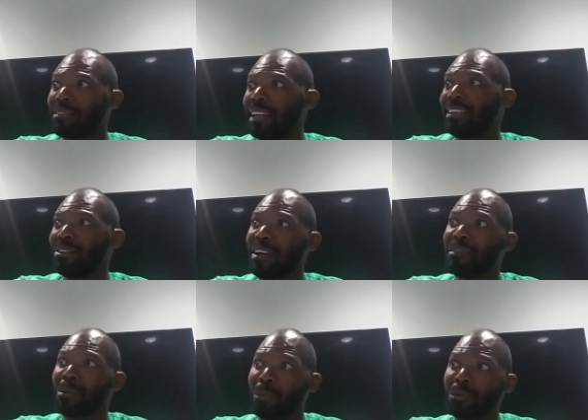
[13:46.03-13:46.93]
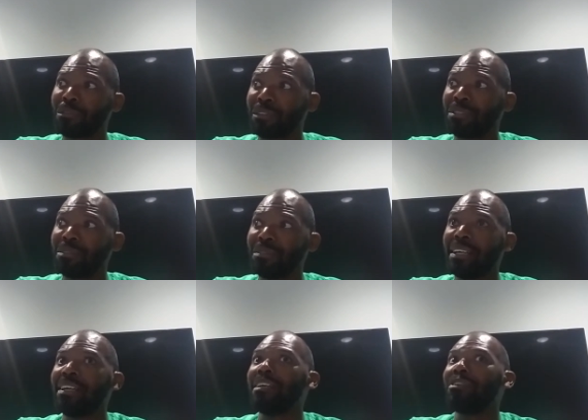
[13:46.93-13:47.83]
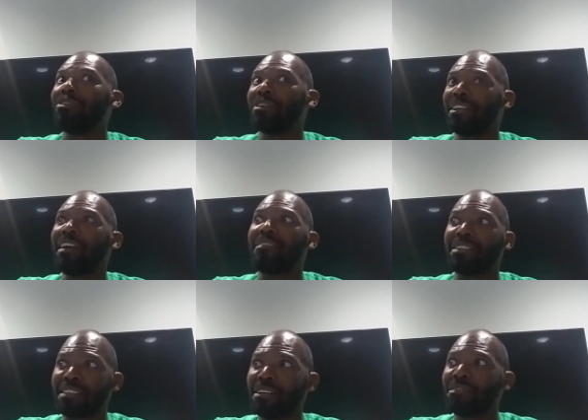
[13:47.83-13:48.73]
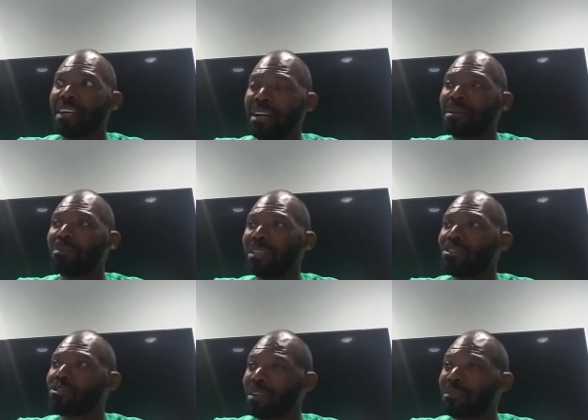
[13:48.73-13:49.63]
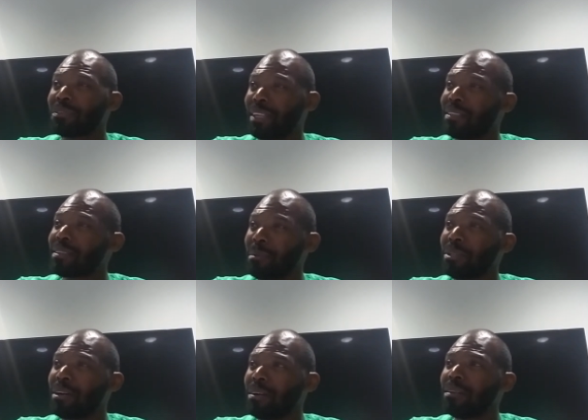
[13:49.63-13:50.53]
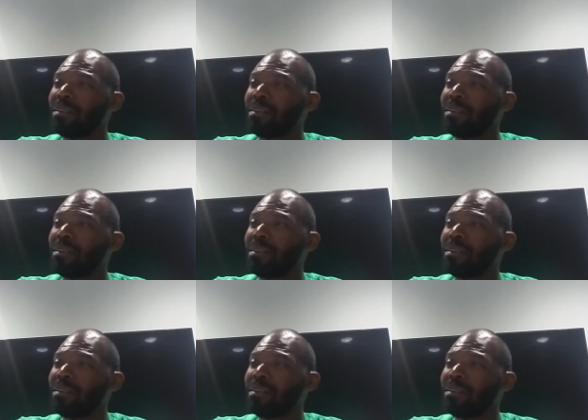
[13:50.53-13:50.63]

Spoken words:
and you have that worldview, you're going to have a tough time when stressful things come along.